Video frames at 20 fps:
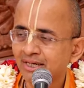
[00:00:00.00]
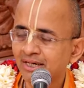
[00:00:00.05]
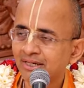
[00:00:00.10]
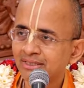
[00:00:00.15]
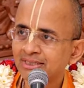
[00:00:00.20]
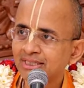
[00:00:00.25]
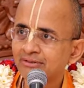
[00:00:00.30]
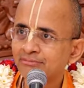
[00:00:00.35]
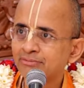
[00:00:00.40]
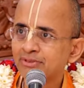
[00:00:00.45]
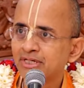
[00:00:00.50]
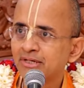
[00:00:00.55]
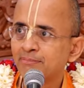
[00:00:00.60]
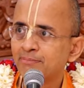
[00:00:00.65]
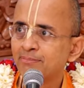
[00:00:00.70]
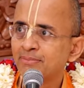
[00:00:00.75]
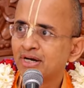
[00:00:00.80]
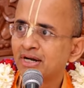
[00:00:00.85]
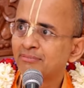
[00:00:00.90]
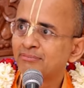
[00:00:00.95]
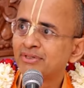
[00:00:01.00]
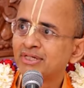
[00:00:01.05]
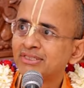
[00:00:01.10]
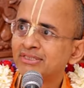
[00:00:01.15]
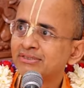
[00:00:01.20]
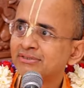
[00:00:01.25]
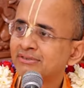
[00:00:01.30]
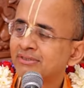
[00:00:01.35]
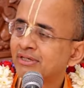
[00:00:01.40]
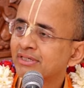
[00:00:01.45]
Or they would become
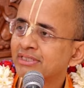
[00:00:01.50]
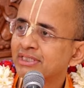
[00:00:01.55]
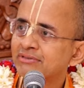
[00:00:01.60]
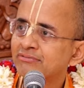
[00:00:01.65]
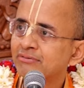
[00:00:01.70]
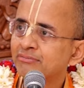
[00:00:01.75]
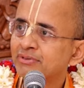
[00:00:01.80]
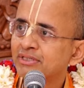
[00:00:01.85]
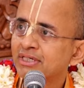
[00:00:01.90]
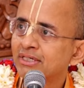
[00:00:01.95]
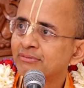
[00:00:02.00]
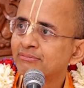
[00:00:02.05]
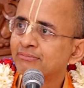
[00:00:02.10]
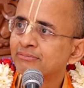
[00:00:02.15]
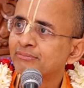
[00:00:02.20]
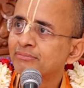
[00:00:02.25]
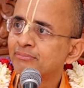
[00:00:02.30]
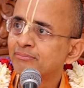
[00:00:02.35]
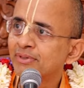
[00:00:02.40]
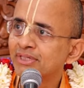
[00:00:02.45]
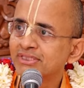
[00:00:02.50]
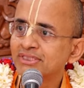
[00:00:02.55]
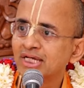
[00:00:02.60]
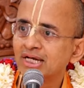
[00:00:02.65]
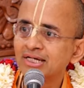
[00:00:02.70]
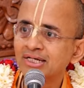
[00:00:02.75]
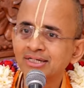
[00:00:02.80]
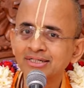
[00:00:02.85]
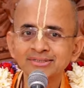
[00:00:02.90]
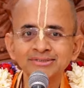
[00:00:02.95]
Brahmins or they would become
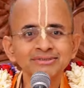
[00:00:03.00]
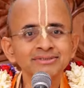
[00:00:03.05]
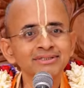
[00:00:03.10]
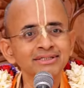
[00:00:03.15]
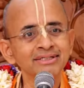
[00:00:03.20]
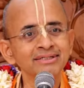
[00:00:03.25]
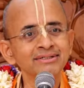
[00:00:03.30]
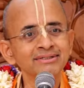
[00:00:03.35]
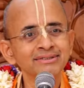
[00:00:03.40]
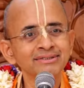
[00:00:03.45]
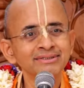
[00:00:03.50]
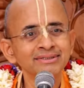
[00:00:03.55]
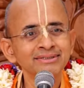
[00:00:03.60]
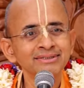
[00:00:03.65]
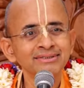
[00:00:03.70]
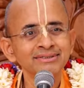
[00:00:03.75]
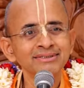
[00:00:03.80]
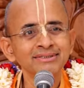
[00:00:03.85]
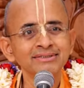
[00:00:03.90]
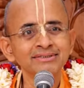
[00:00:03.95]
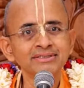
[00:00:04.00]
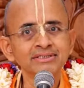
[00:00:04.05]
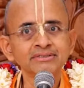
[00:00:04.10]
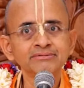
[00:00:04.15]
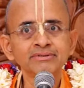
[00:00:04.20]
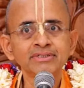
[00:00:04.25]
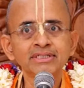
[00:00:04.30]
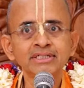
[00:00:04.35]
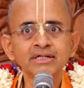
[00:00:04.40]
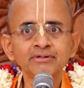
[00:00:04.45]
pracharakas. Huh? In
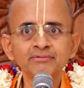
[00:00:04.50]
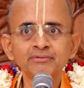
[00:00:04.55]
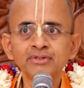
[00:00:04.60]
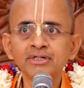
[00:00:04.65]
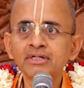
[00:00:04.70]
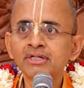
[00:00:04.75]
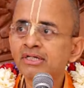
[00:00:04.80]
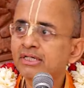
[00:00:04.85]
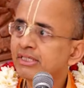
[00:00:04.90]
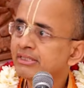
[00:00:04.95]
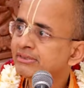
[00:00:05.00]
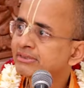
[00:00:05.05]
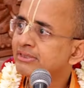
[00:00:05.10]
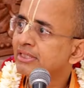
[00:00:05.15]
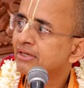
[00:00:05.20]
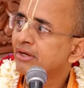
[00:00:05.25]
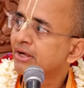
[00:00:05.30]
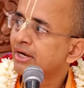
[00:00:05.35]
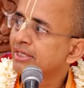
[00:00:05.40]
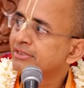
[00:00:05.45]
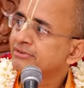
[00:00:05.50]
this way, they would uh, reach the